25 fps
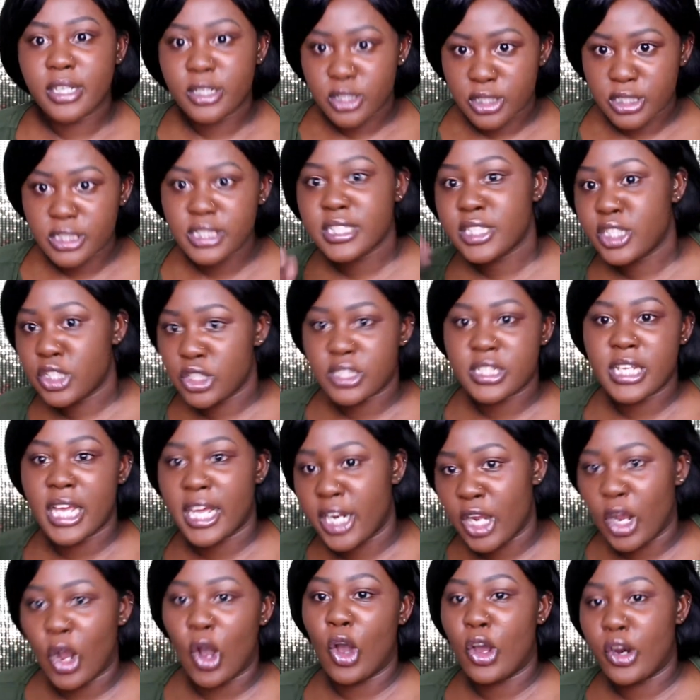it's just
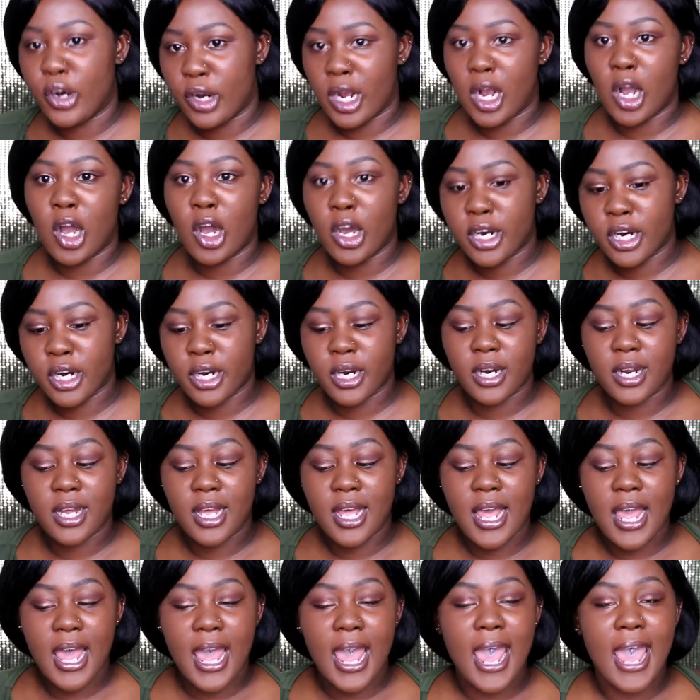getting harder and harder.
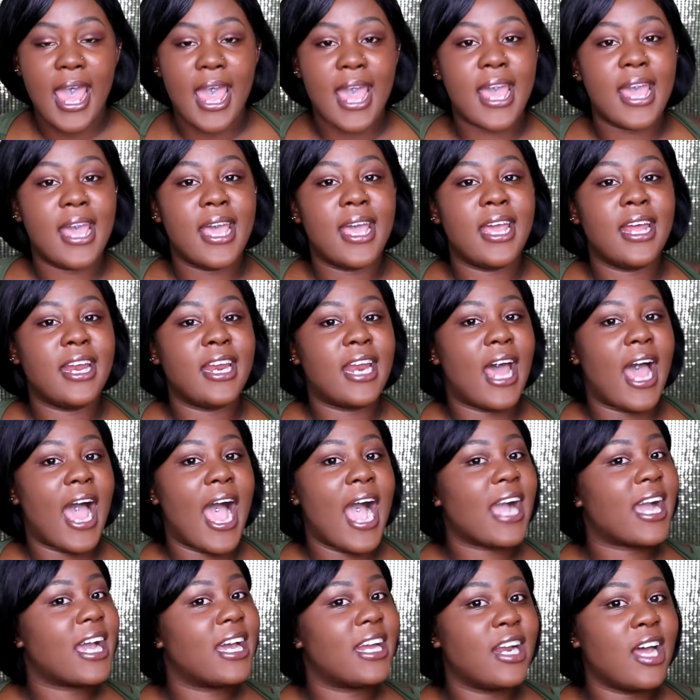And
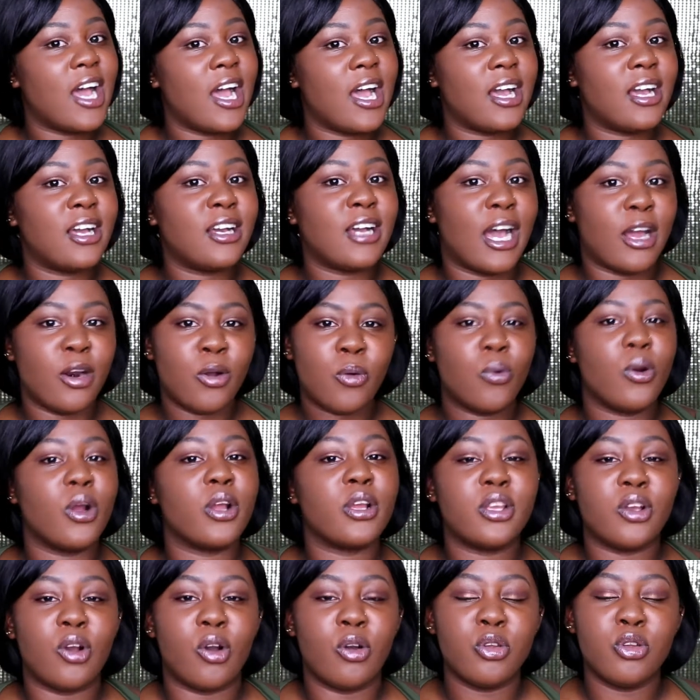I don't
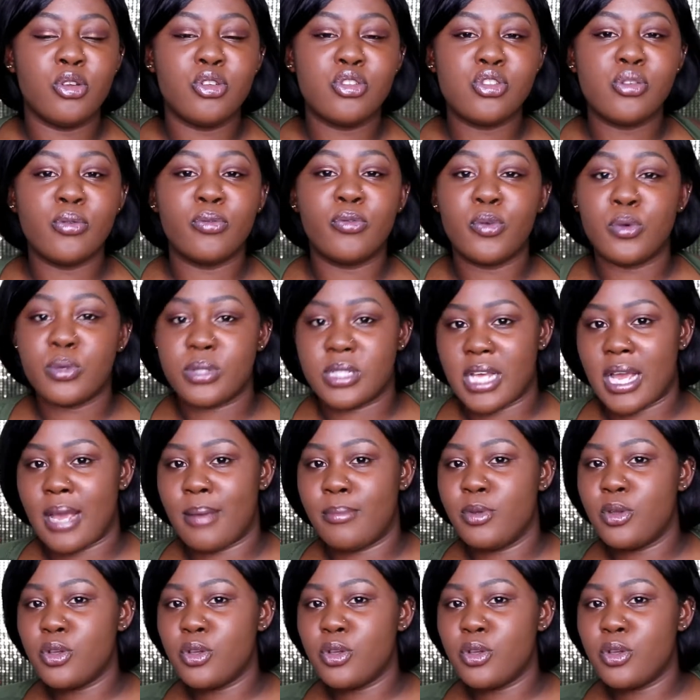work on YouTube full time.